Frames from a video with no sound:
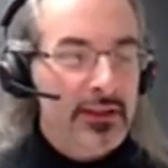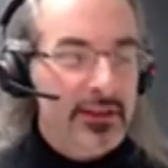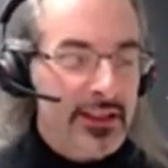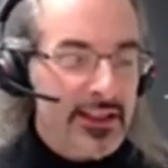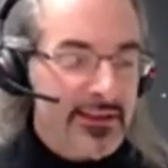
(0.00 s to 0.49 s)

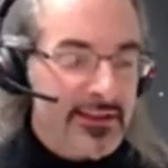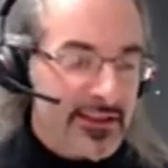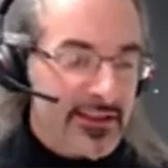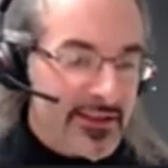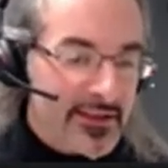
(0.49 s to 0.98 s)
there is
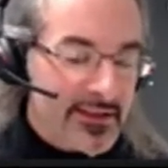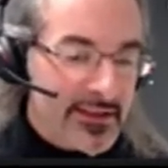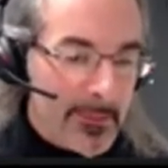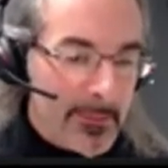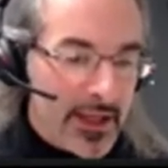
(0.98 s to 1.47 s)
this
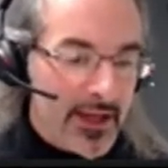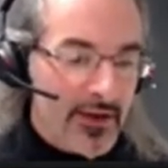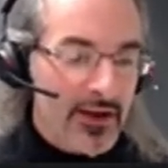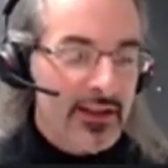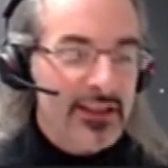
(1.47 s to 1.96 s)
step
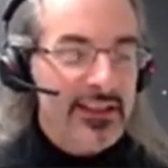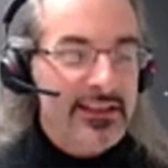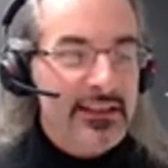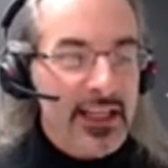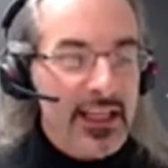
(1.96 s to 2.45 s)
here that
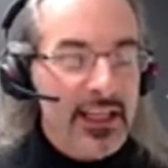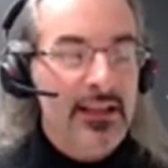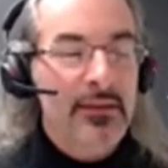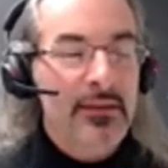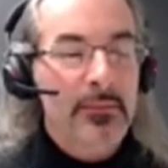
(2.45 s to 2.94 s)
is
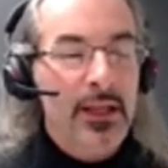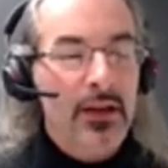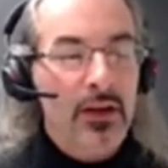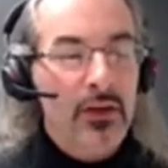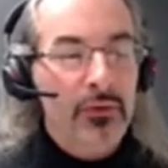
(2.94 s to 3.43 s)
tricky
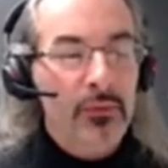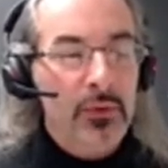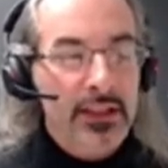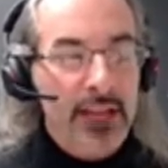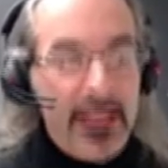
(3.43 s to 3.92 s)
because
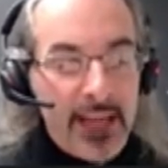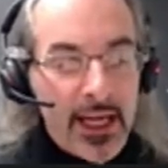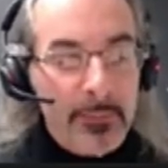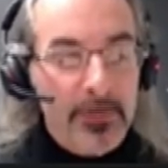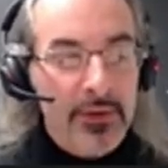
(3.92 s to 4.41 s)
what can
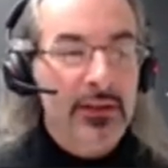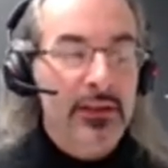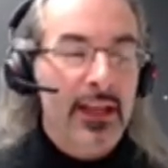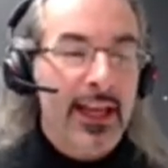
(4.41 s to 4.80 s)
happen,